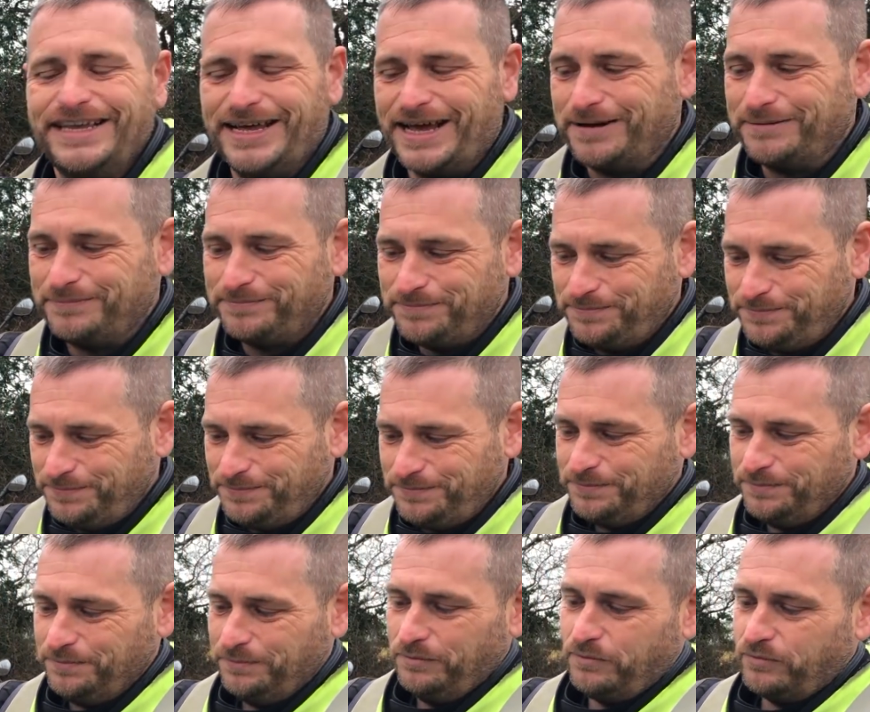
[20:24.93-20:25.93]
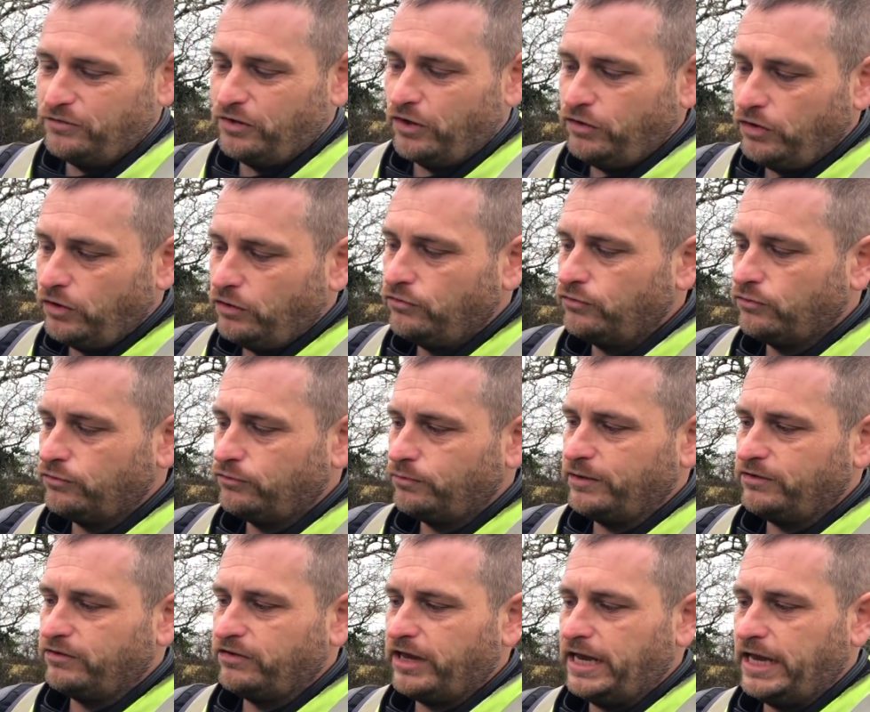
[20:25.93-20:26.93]
Yeah. So use your
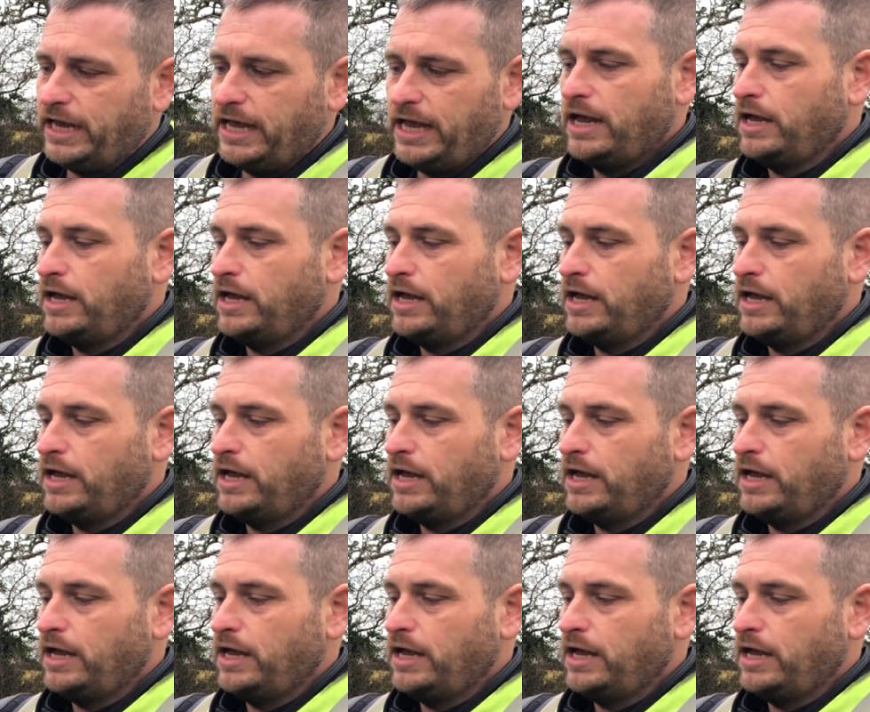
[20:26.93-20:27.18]
switchgear.